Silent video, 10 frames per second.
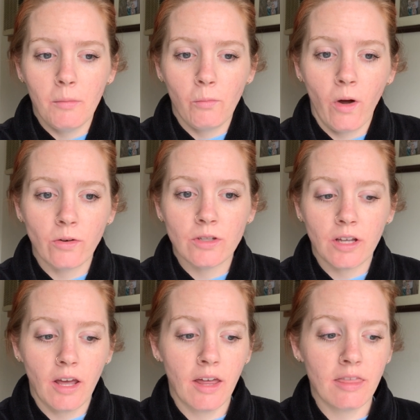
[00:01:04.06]
what
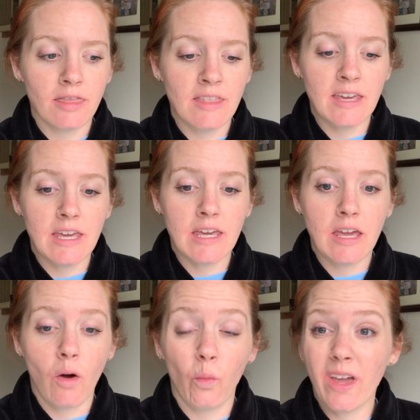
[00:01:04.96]

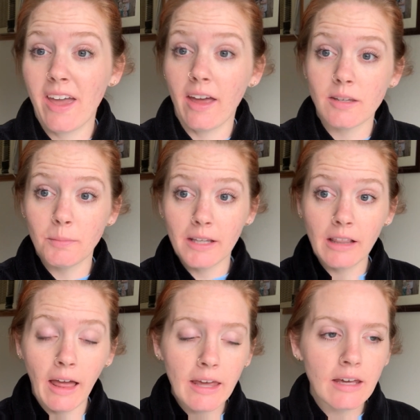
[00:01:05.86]
the week has been
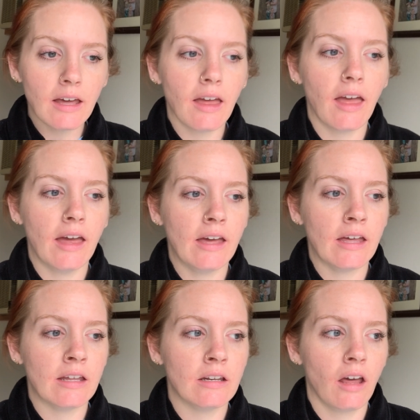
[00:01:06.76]
like
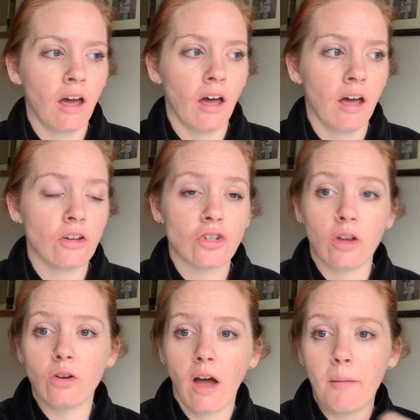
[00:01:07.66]
and show
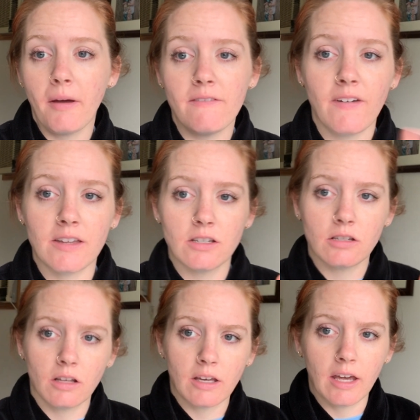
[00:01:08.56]
you how my face
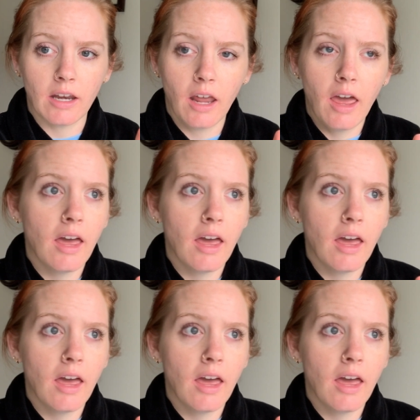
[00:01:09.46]
is looking.